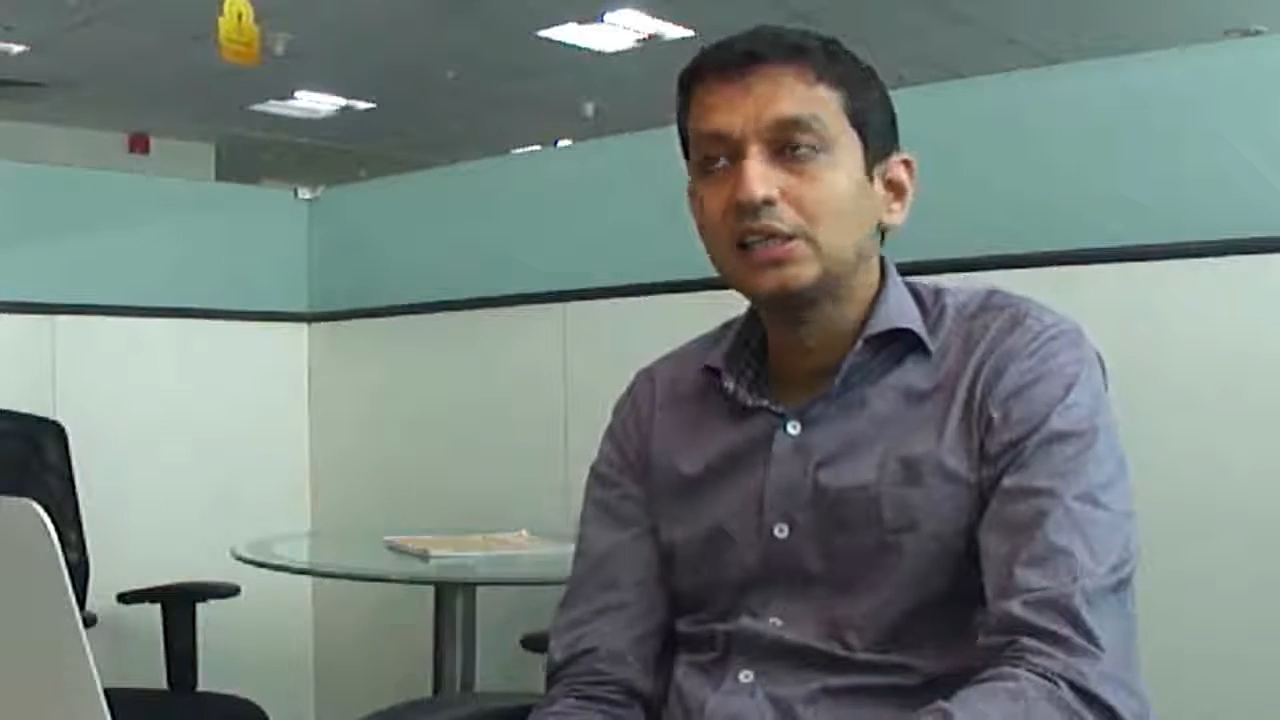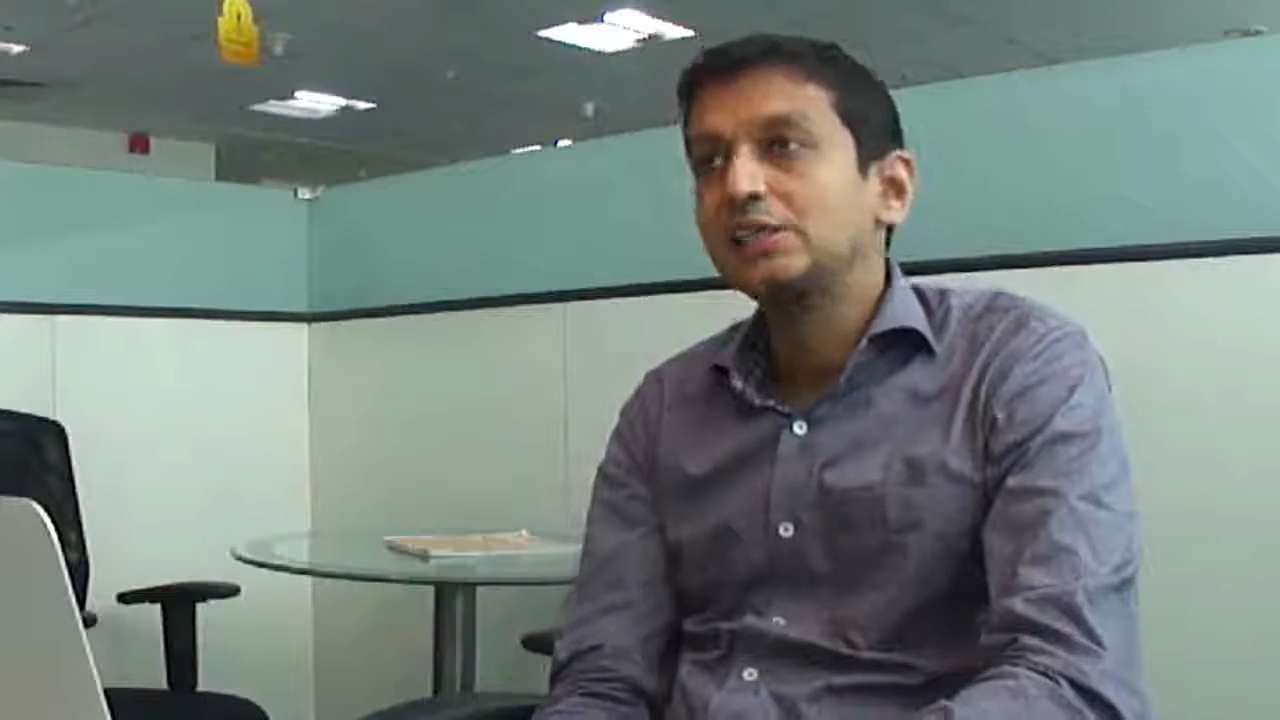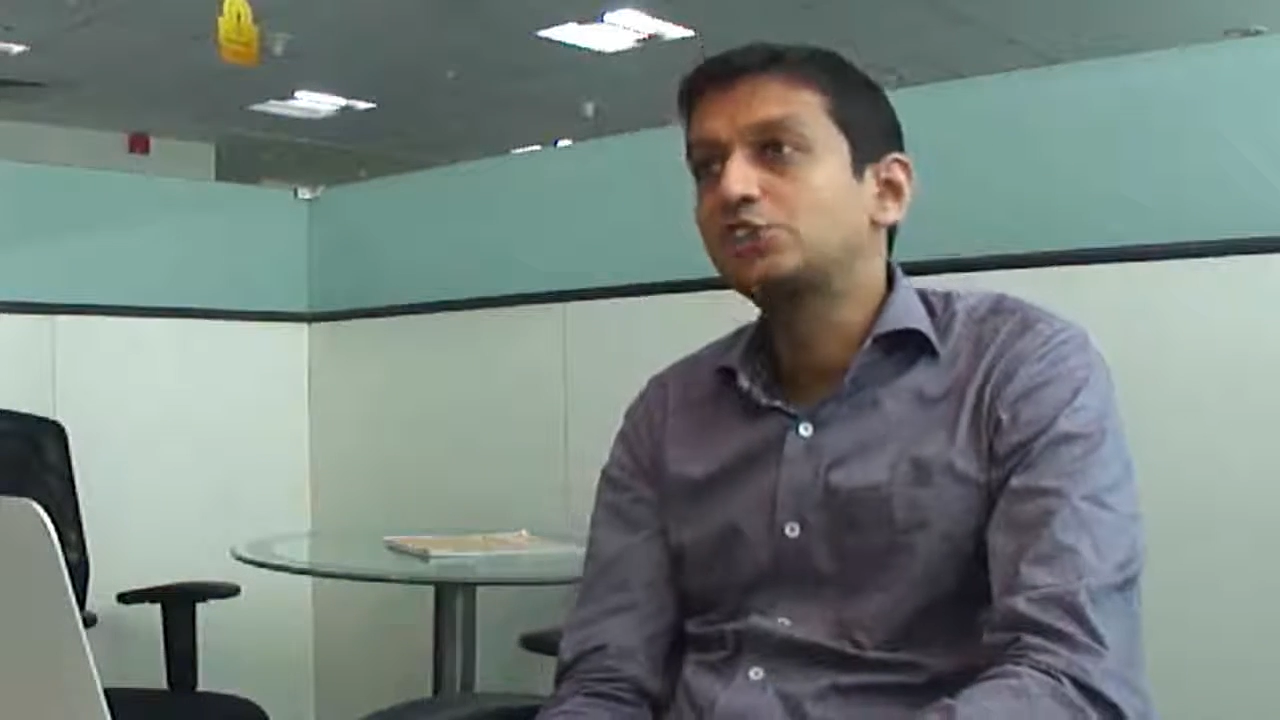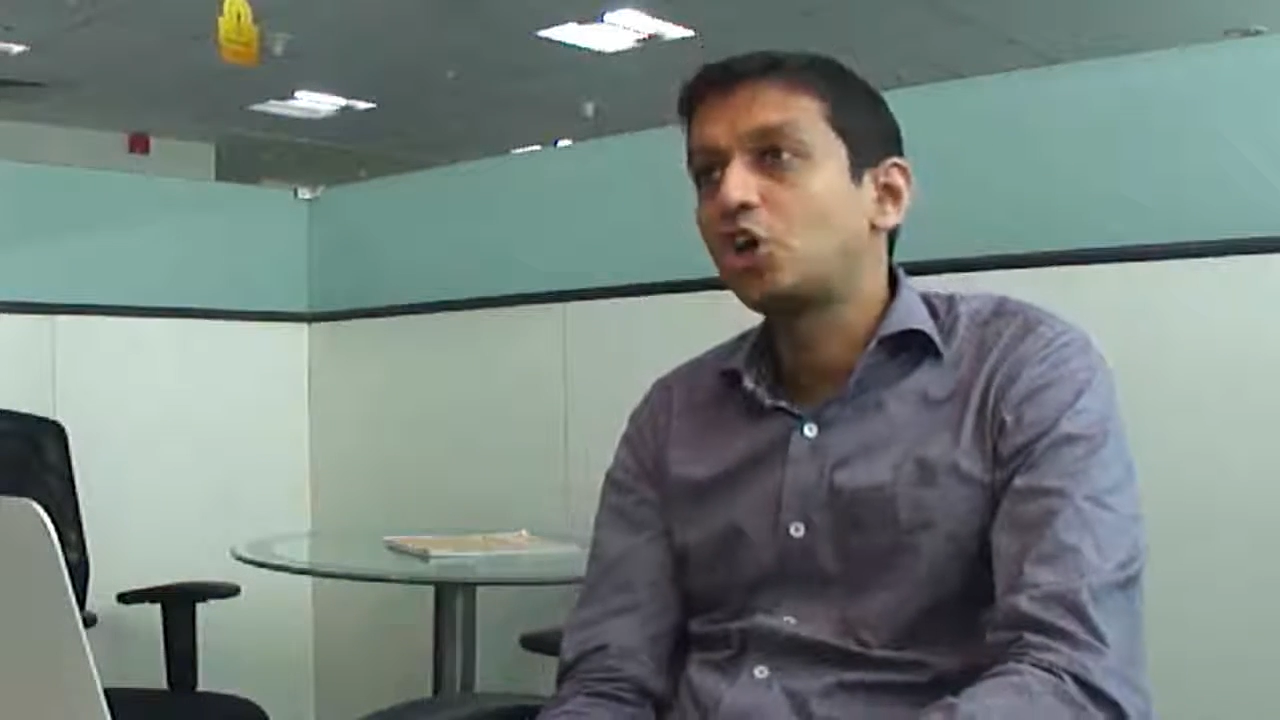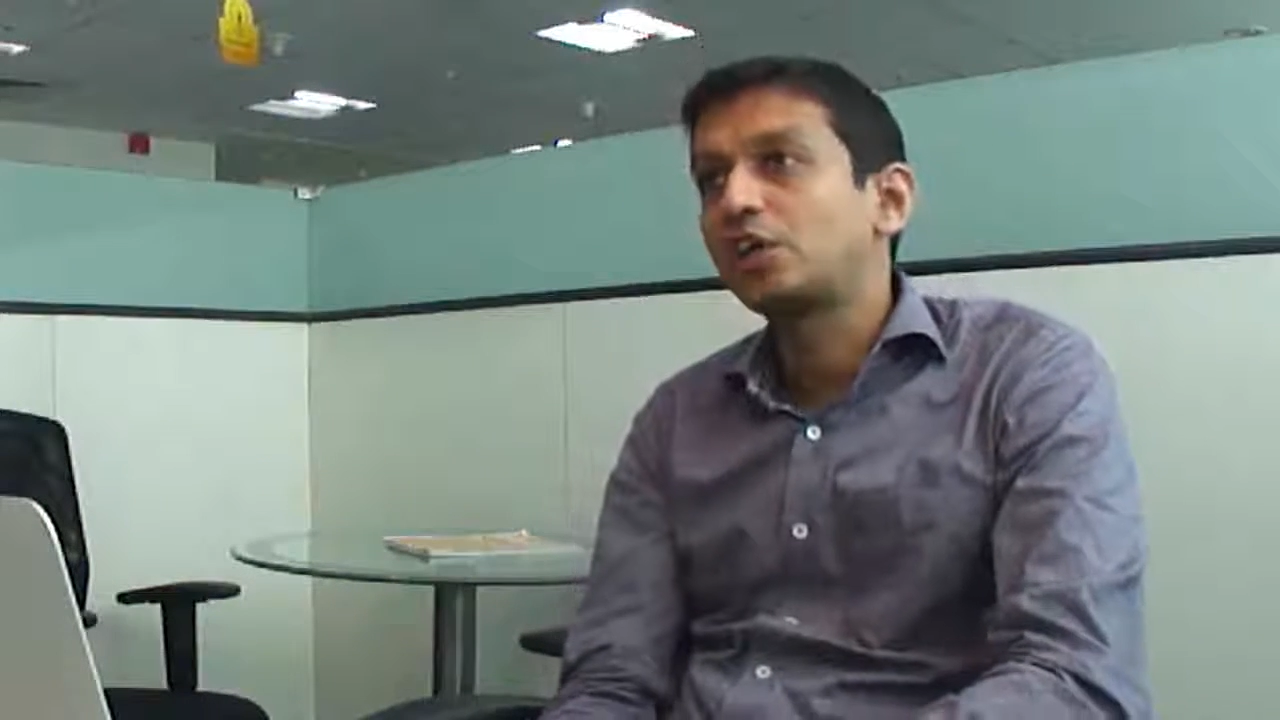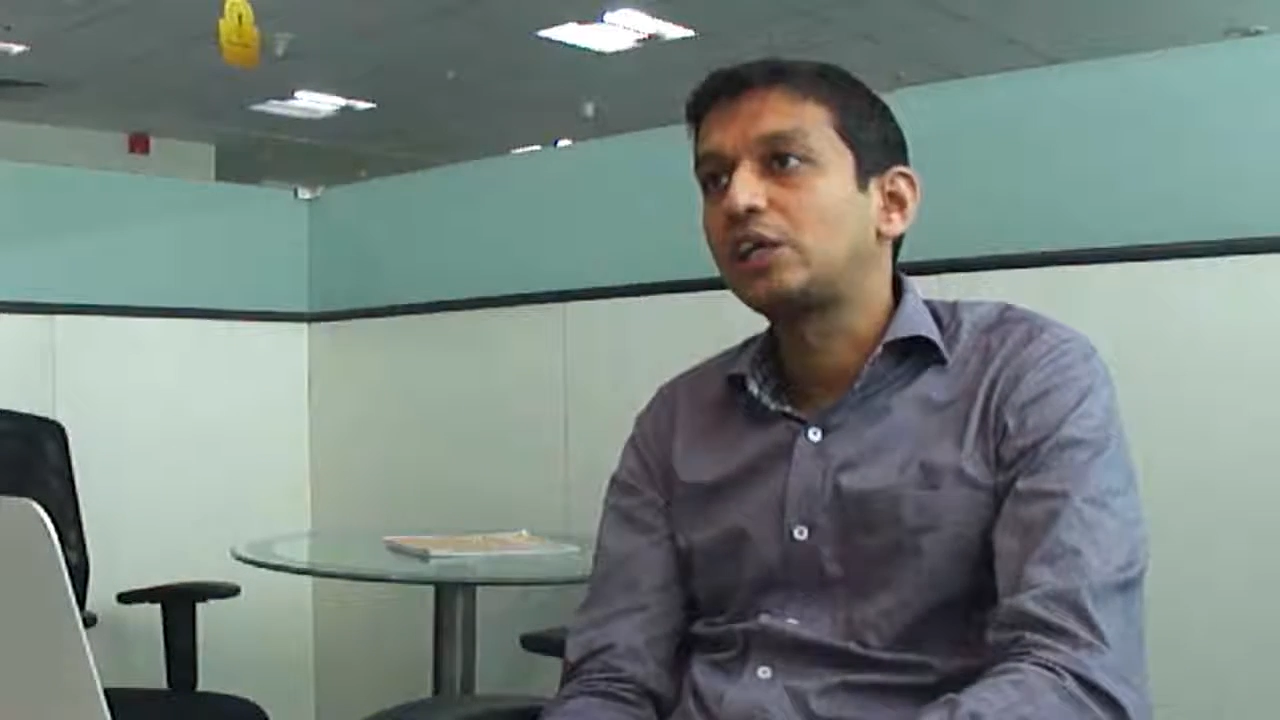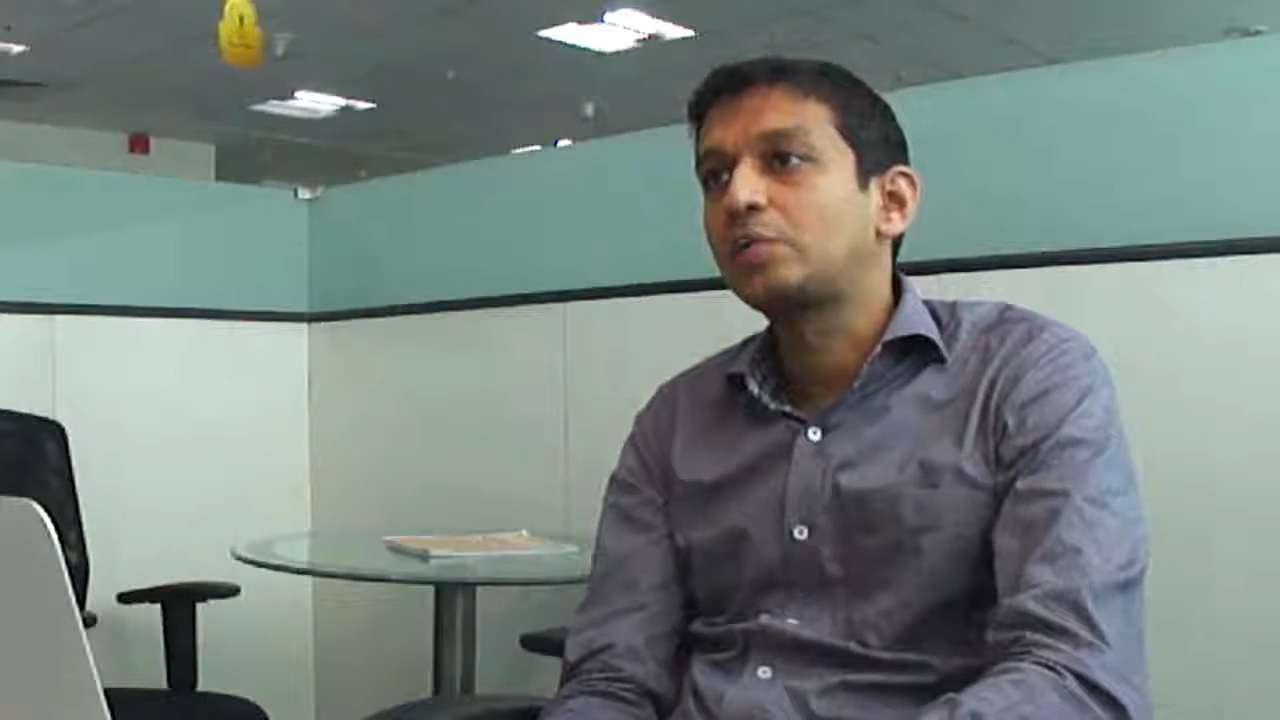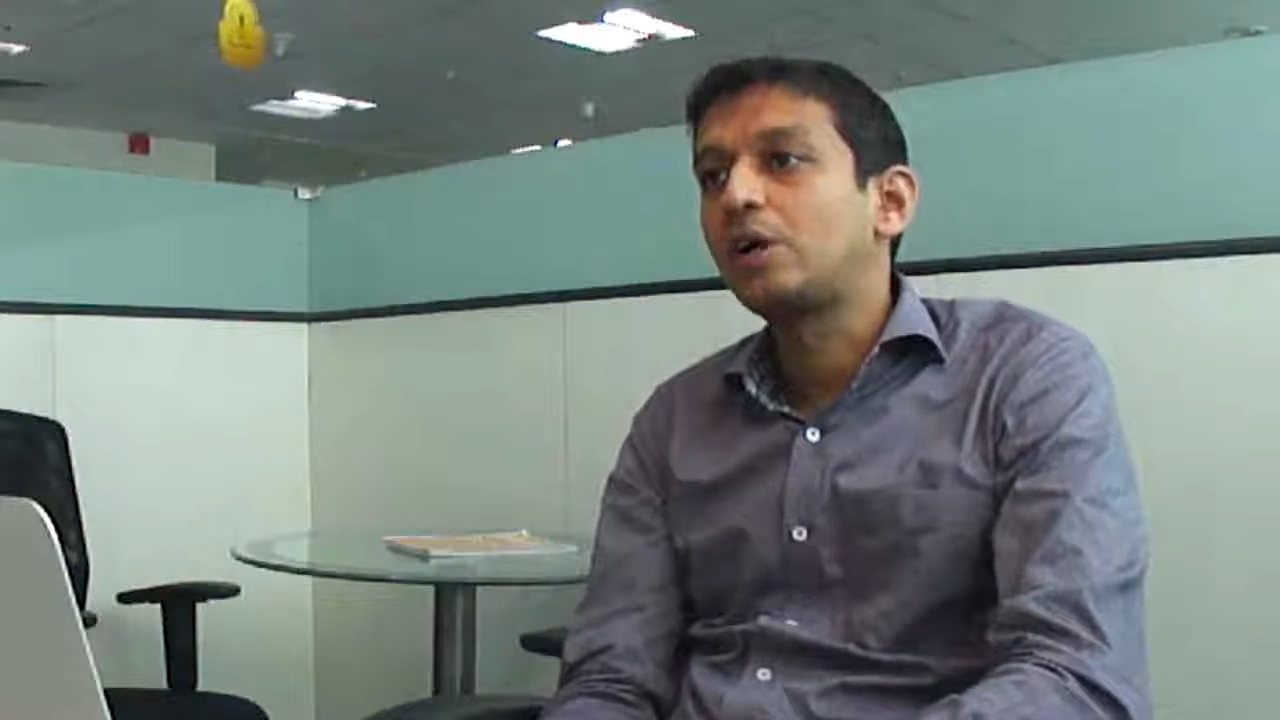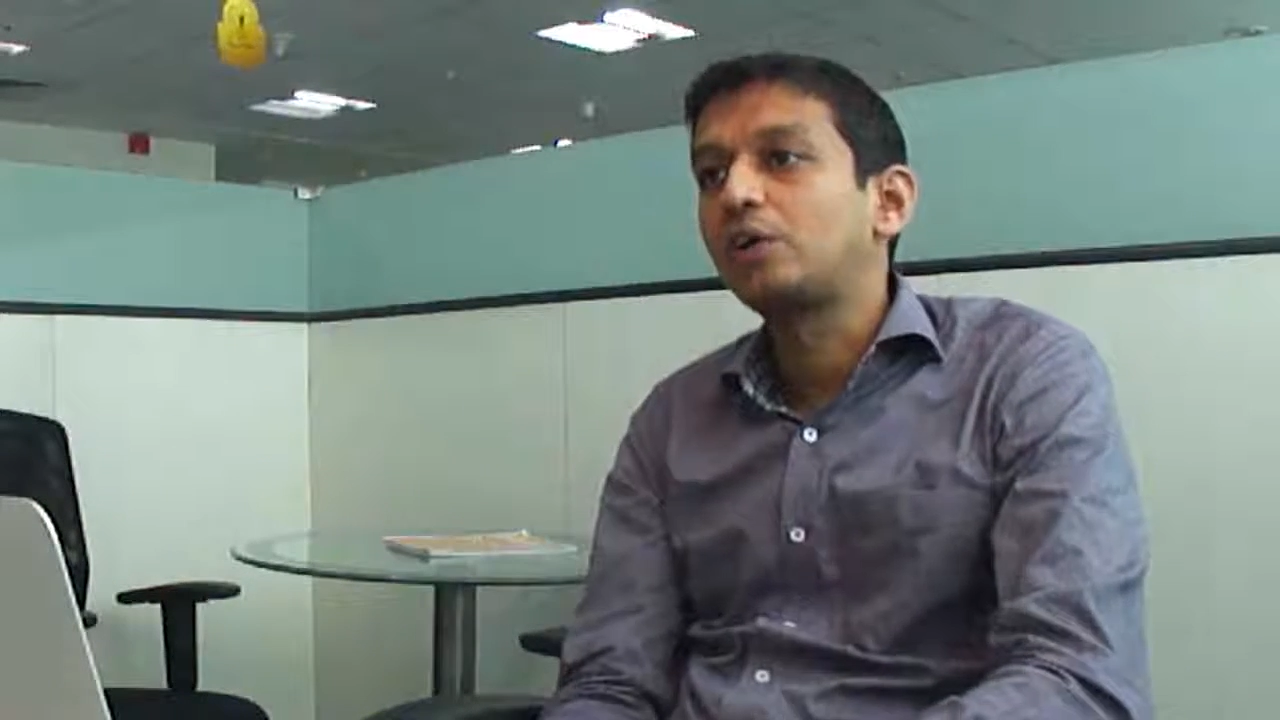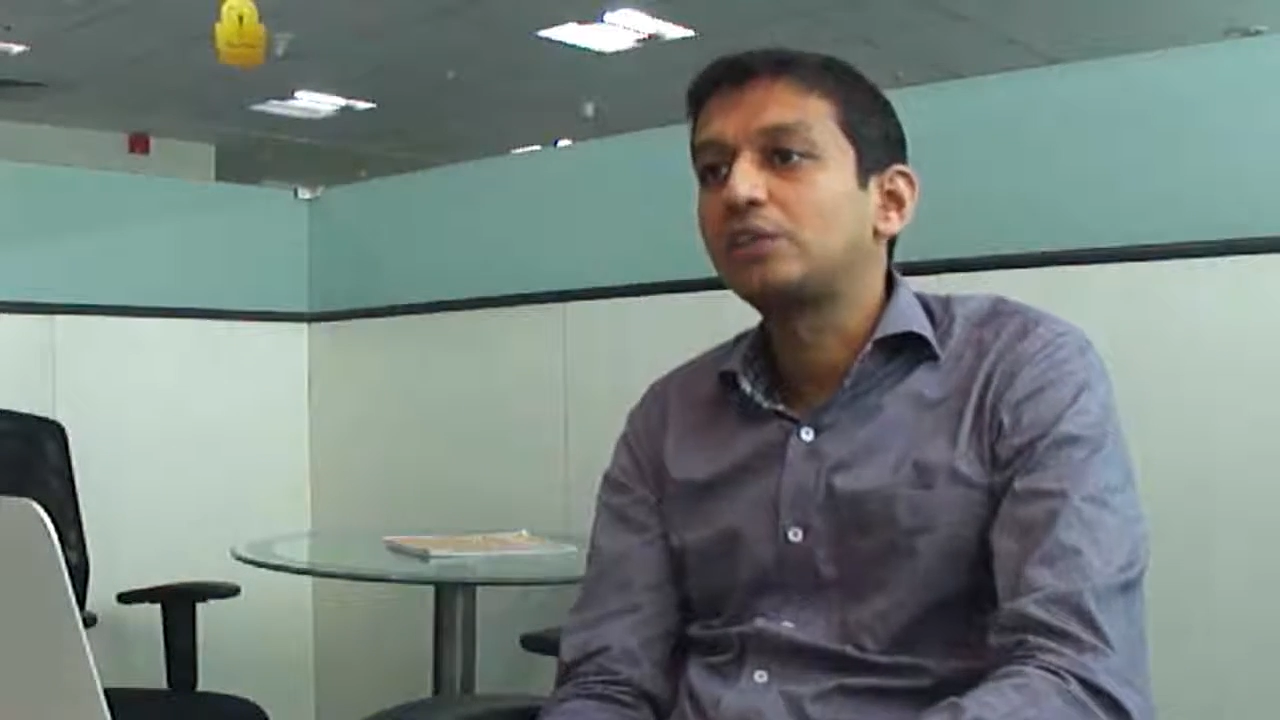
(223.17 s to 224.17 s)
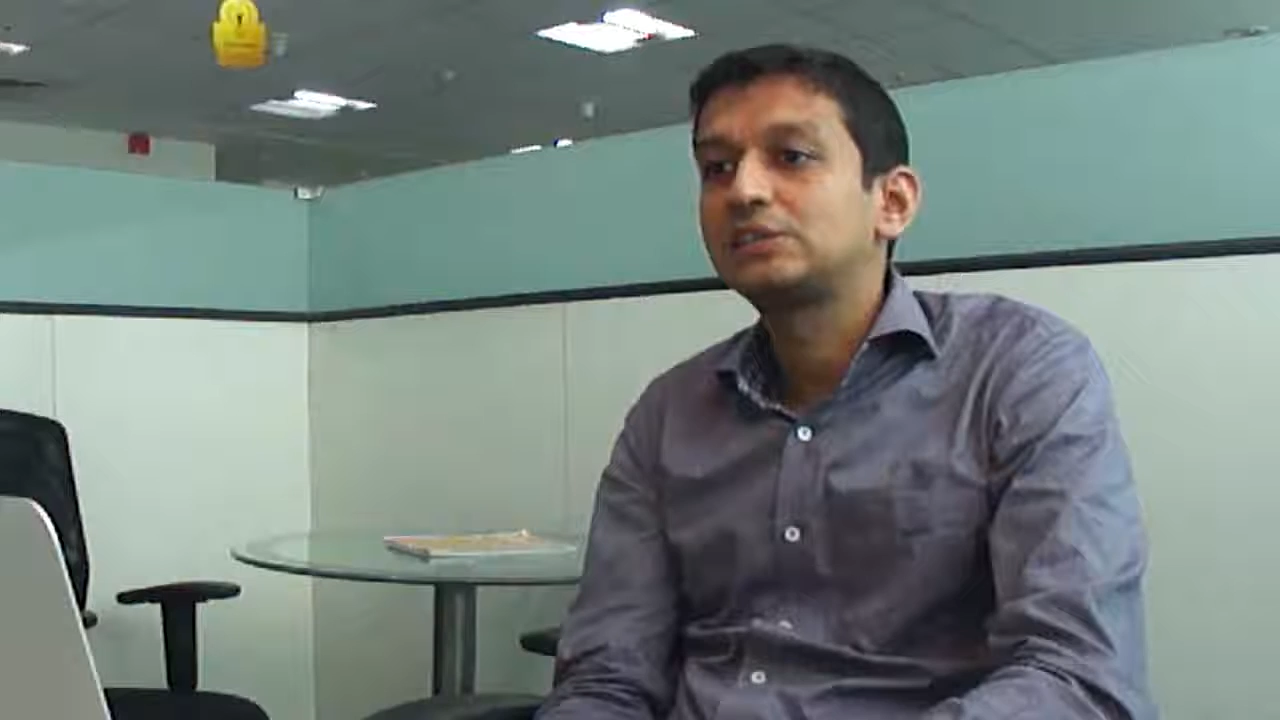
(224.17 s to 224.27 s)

is talking about